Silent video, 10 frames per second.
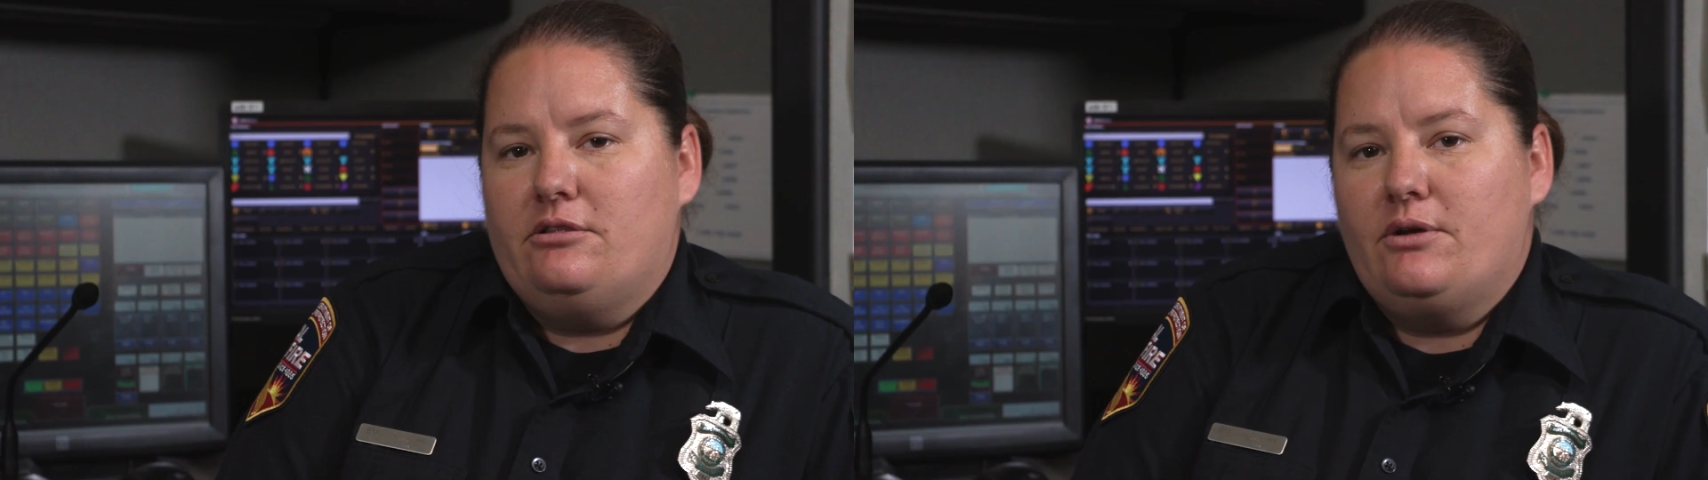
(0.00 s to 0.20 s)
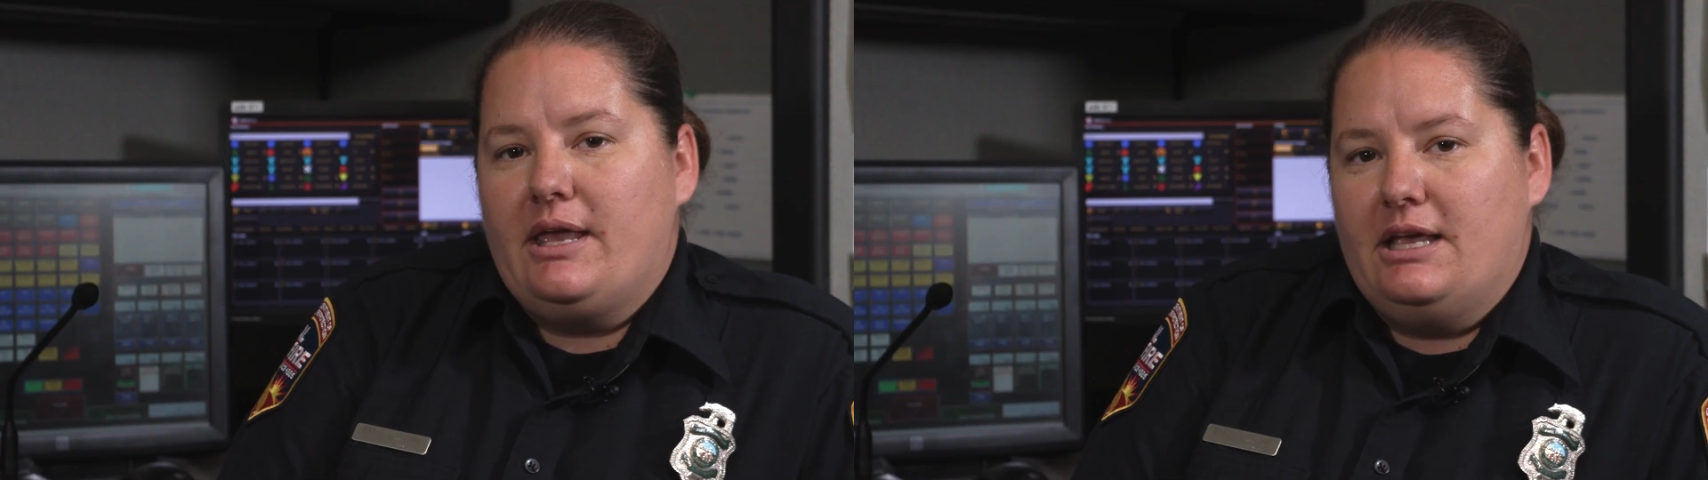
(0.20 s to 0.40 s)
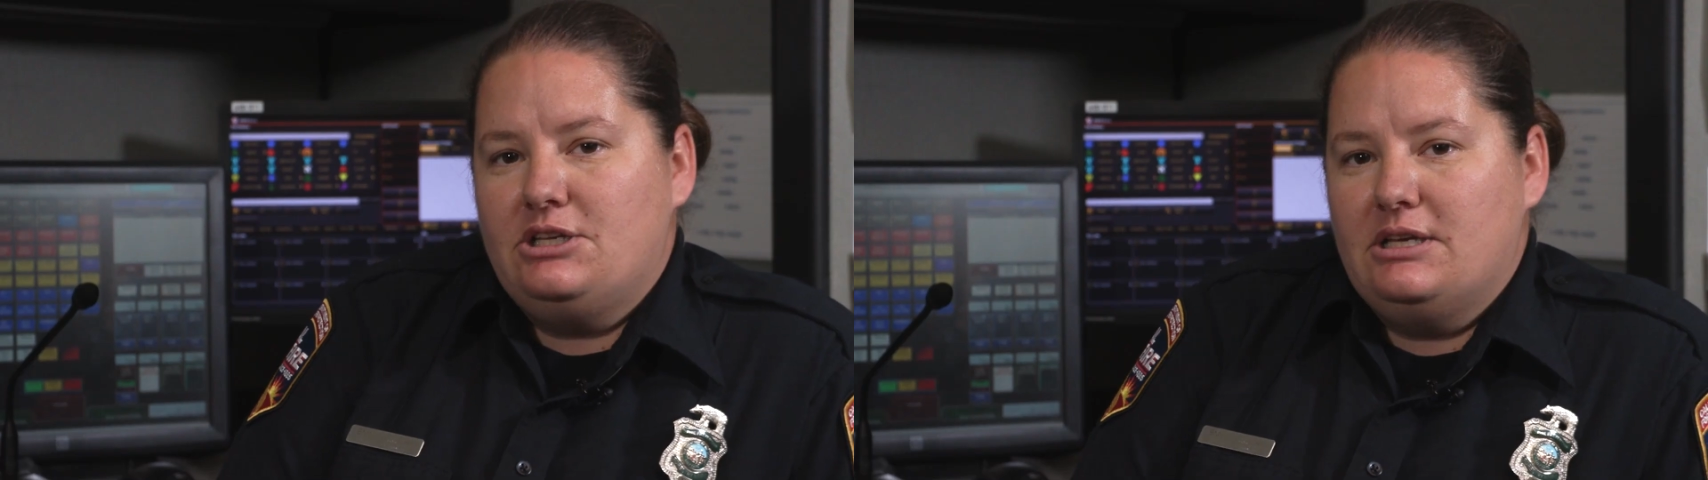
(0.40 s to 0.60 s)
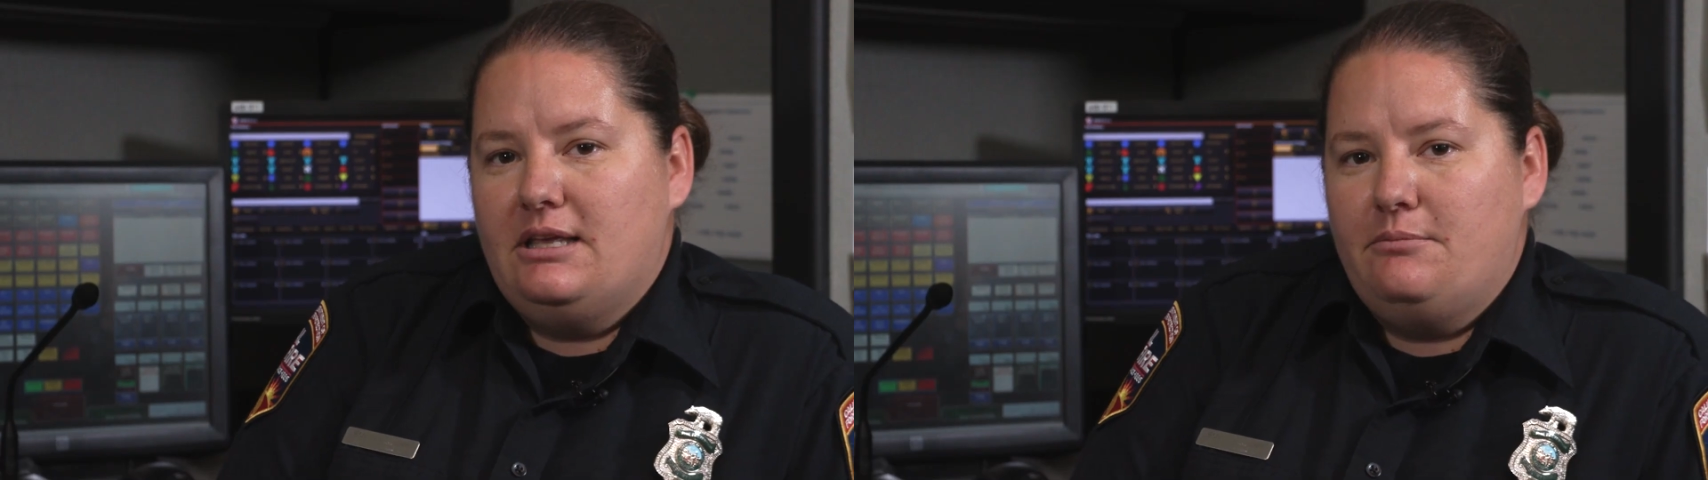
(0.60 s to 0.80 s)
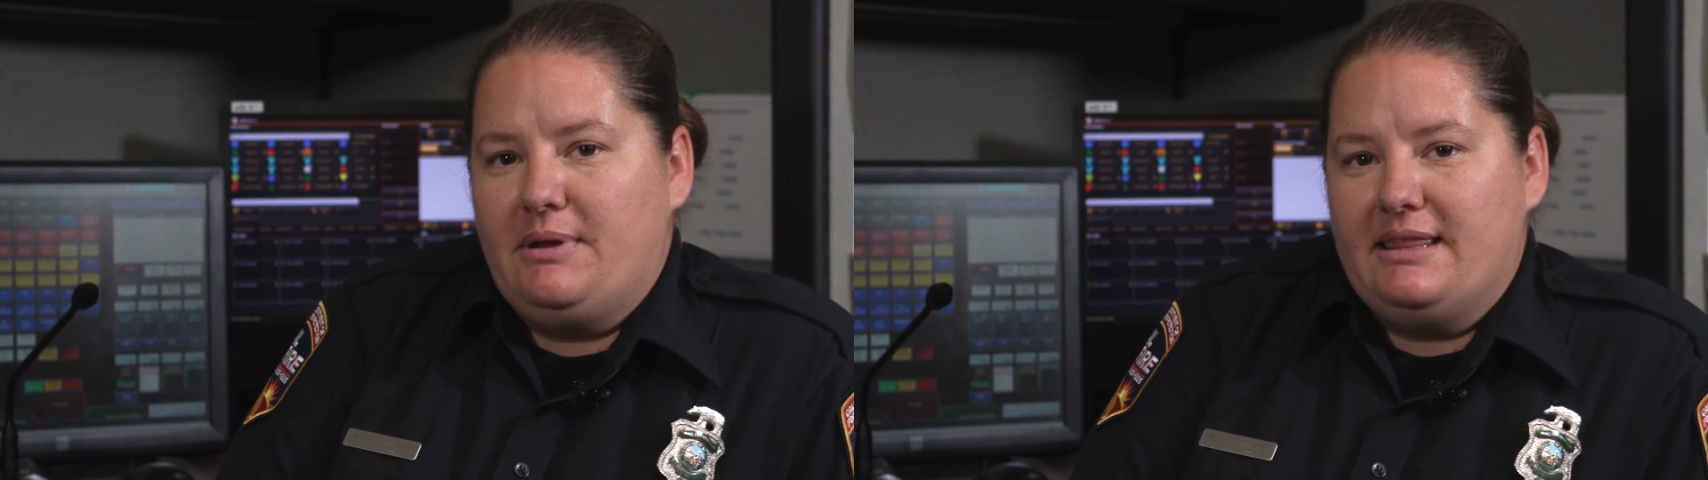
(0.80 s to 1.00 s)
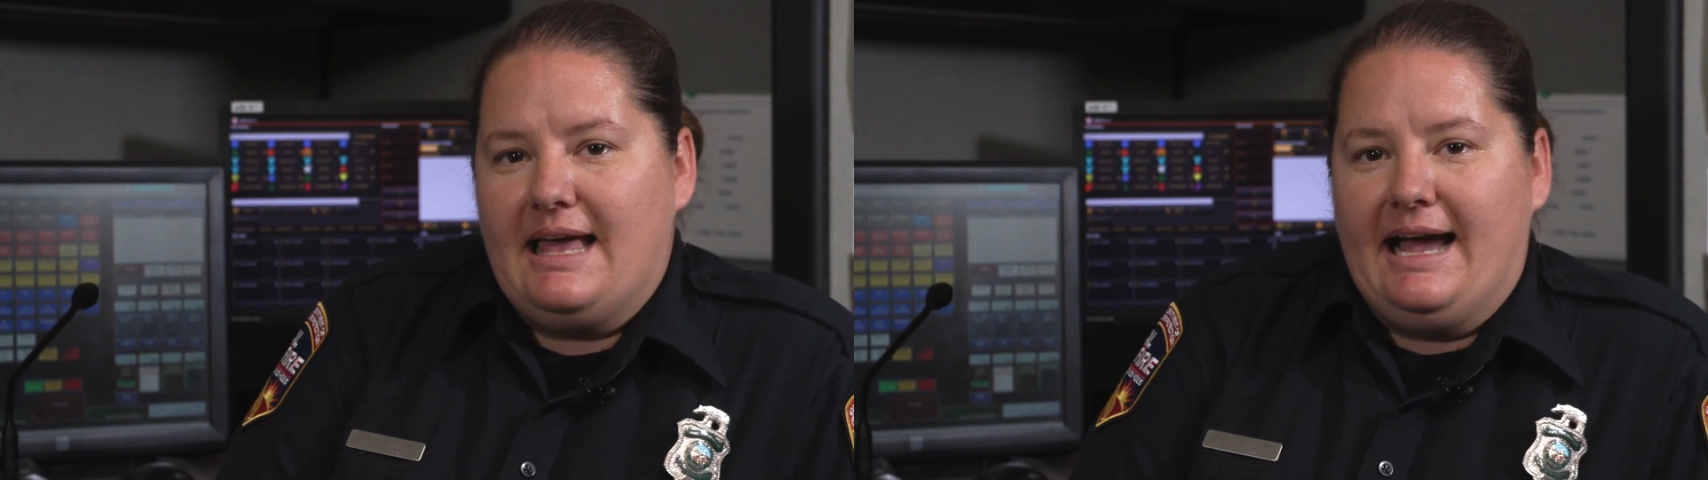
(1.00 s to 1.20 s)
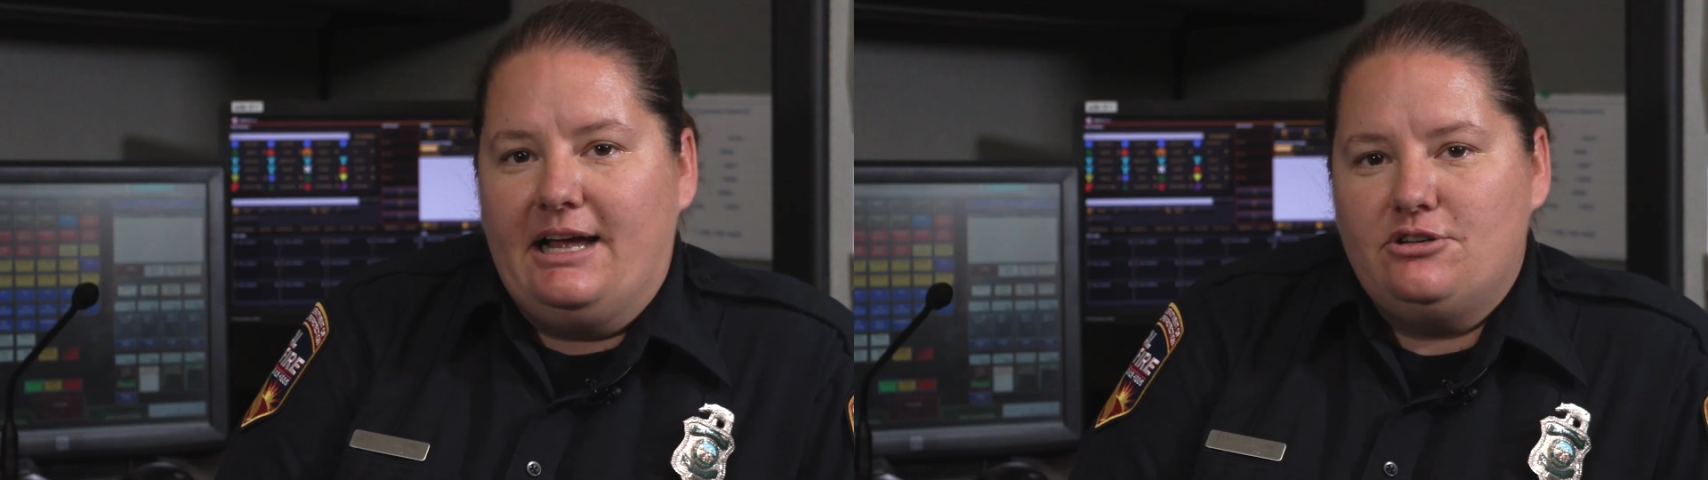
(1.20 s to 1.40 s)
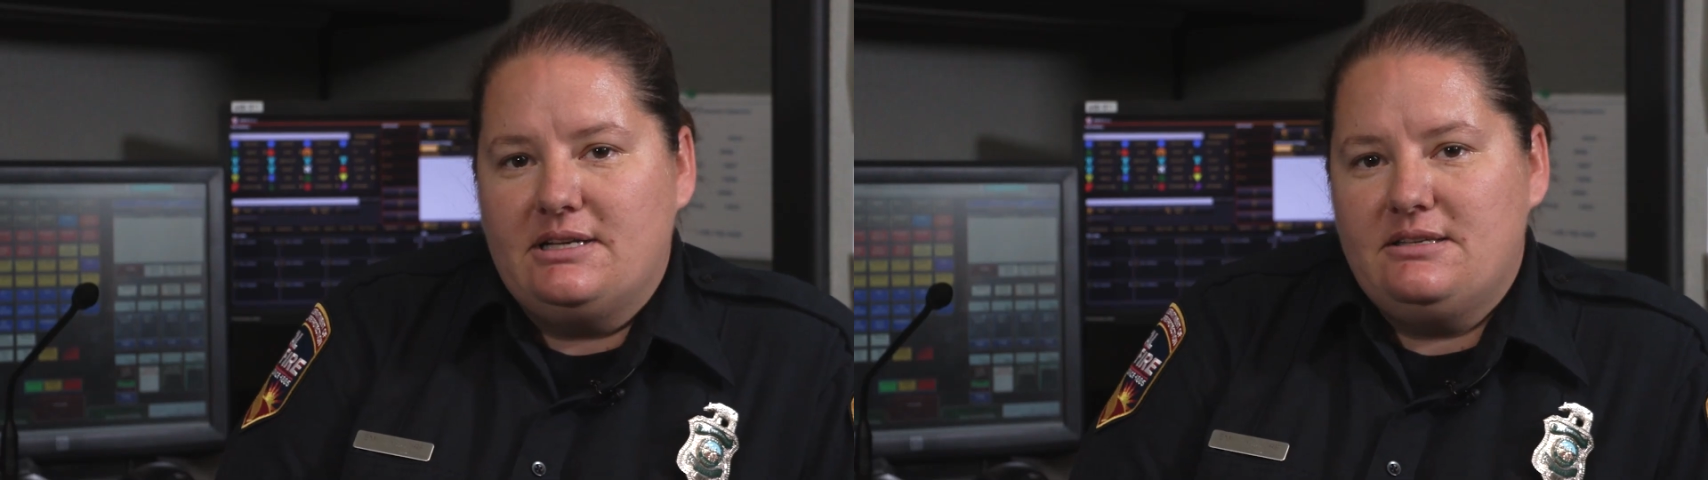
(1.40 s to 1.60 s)
location can be the
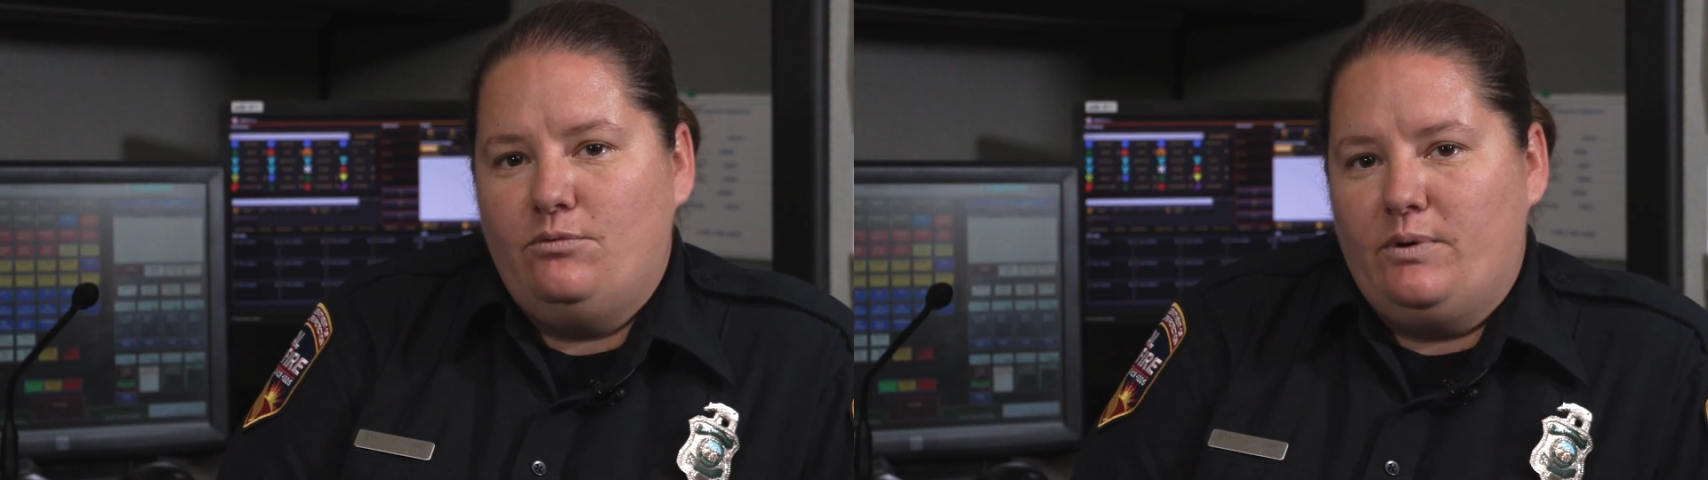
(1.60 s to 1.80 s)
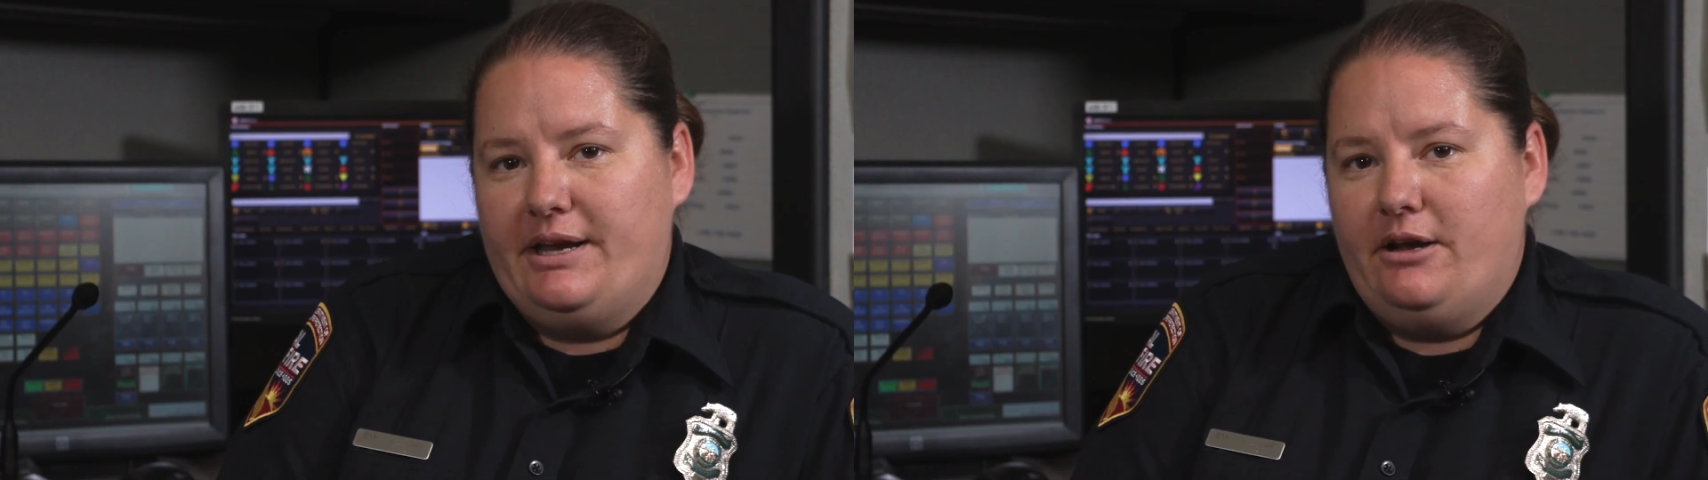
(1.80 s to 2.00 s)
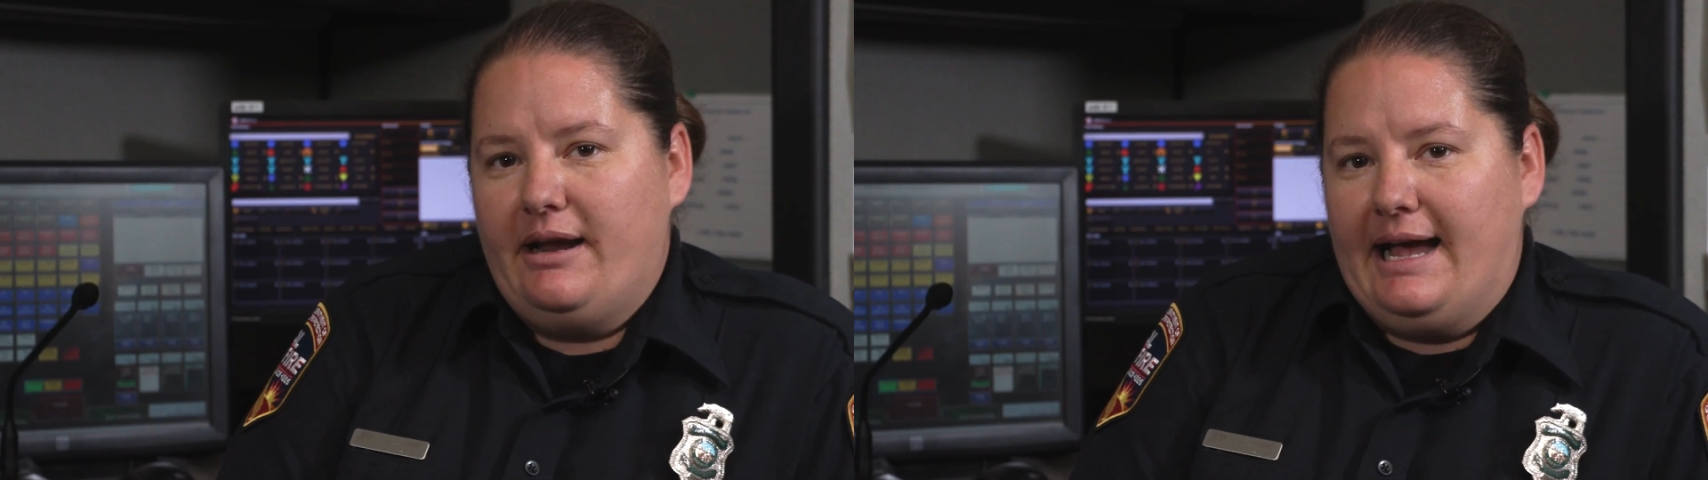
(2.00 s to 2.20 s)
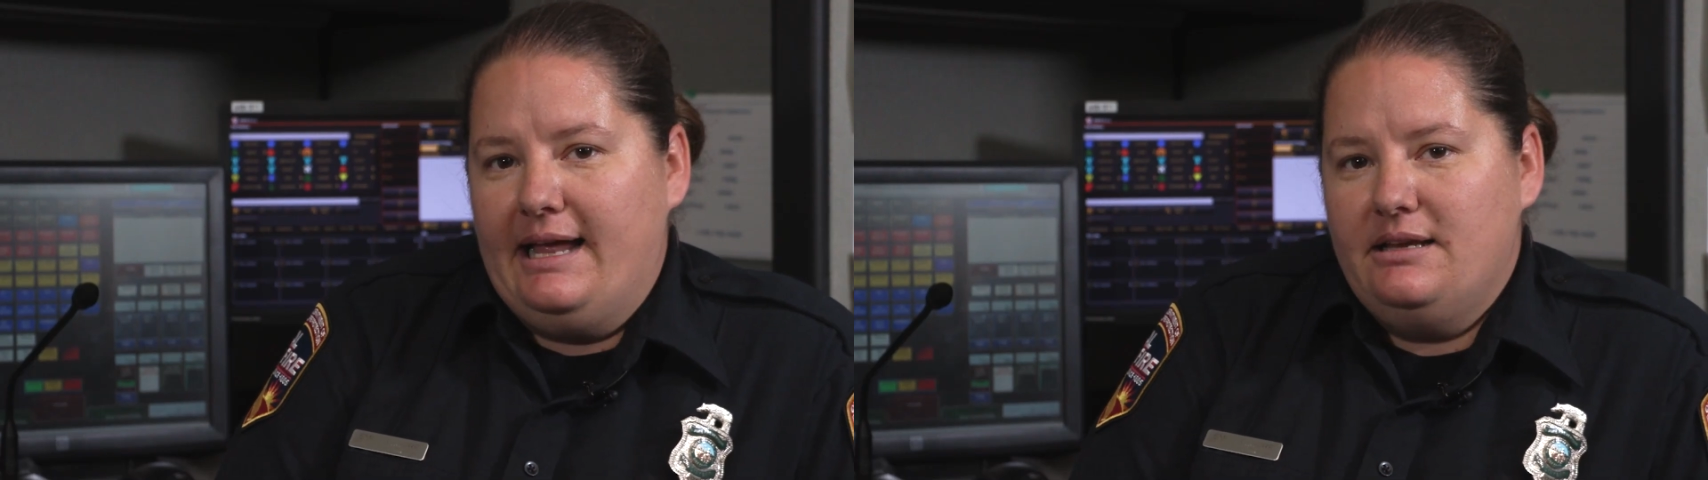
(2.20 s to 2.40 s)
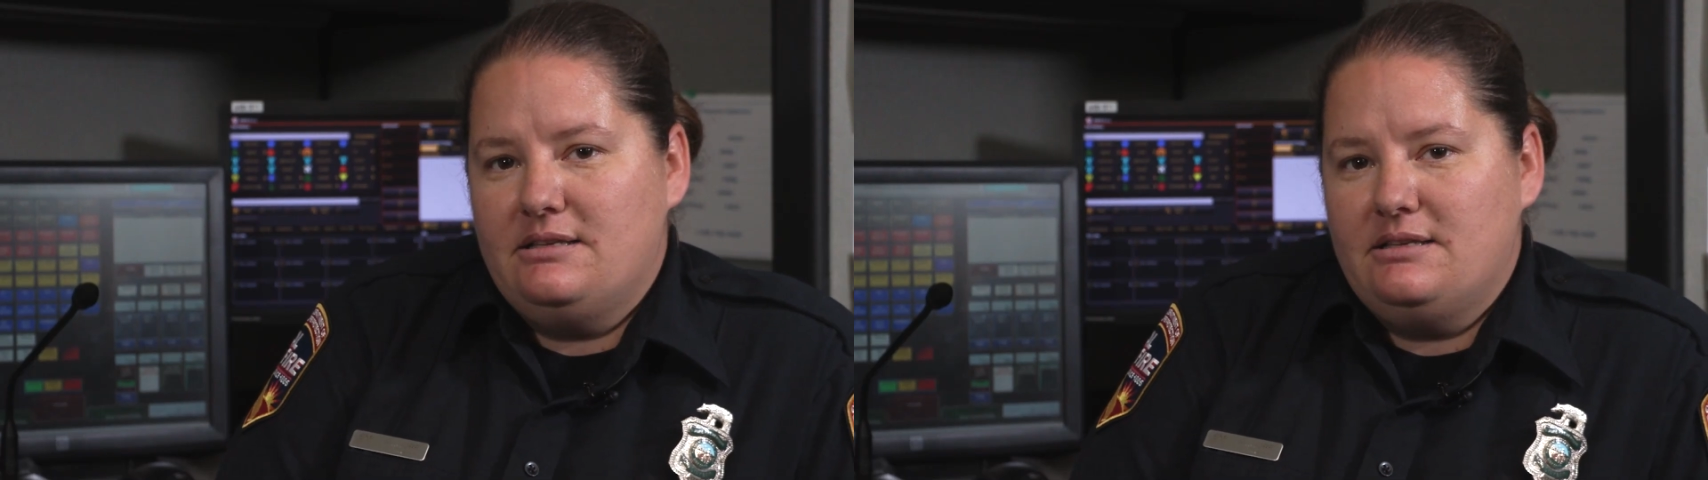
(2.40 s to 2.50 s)
address of where you're at,